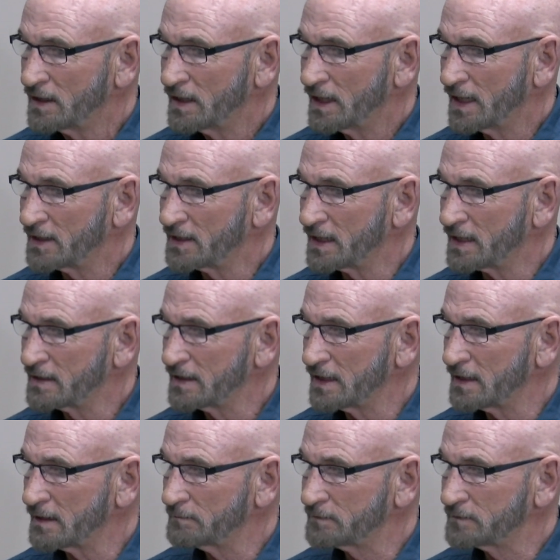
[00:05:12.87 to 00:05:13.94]
And then
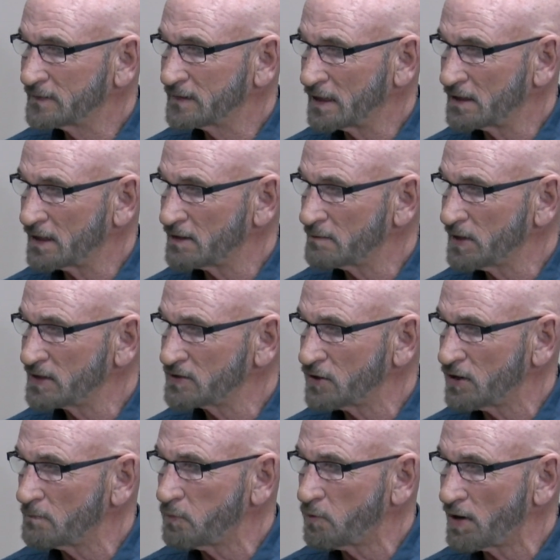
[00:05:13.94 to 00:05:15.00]
another big
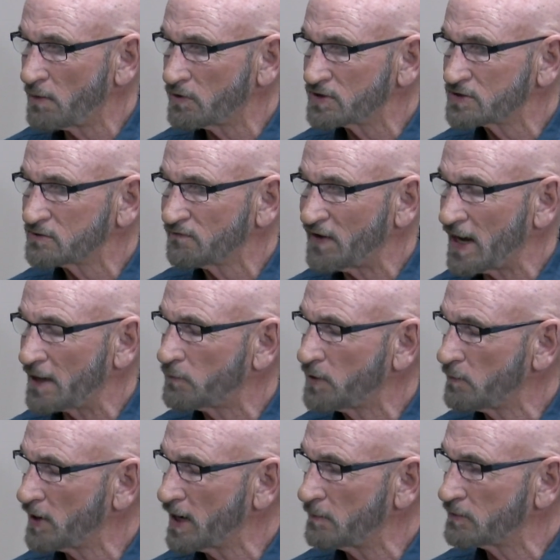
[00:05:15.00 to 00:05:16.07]
turning point was the fact we
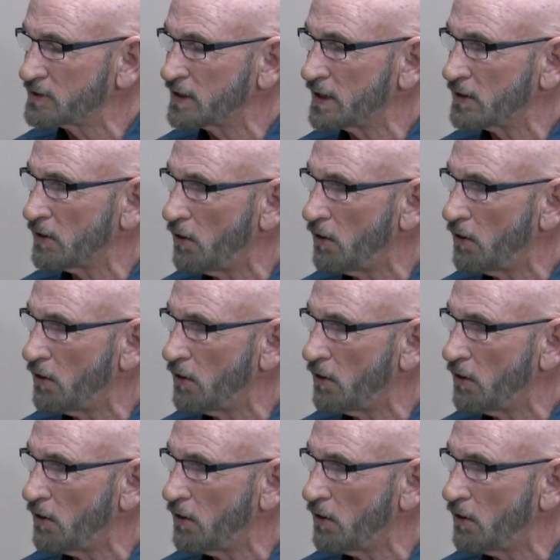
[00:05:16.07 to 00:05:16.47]
were able to get